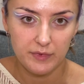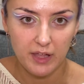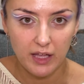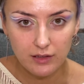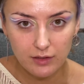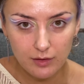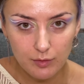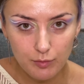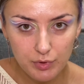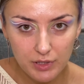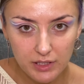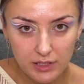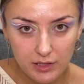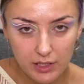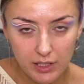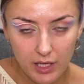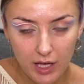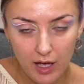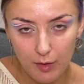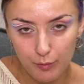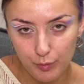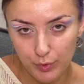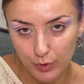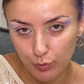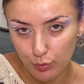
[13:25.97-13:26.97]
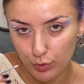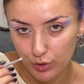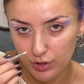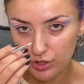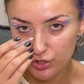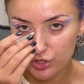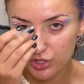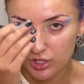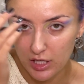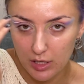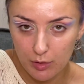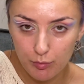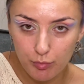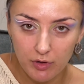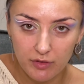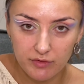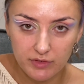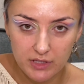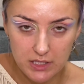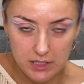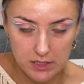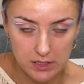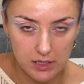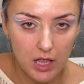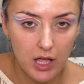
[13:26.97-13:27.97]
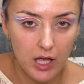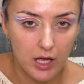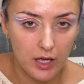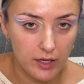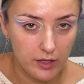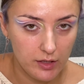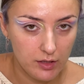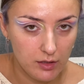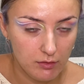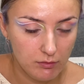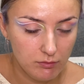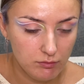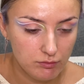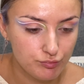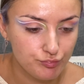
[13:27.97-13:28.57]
Completely happy with the shape of this line,